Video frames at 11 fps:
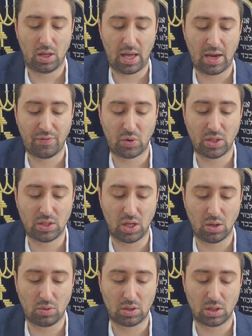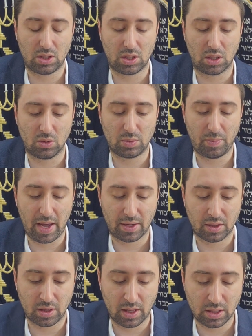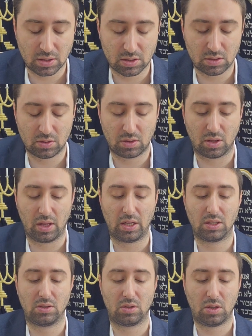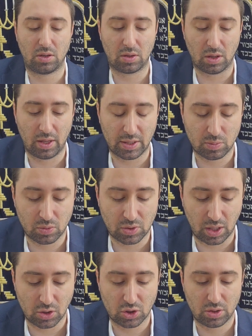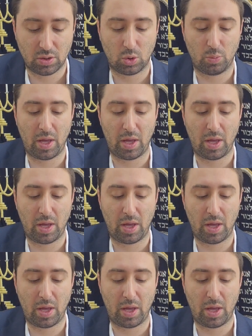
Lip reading: After he's done with this, he goes back to the last sukkah, to the last station.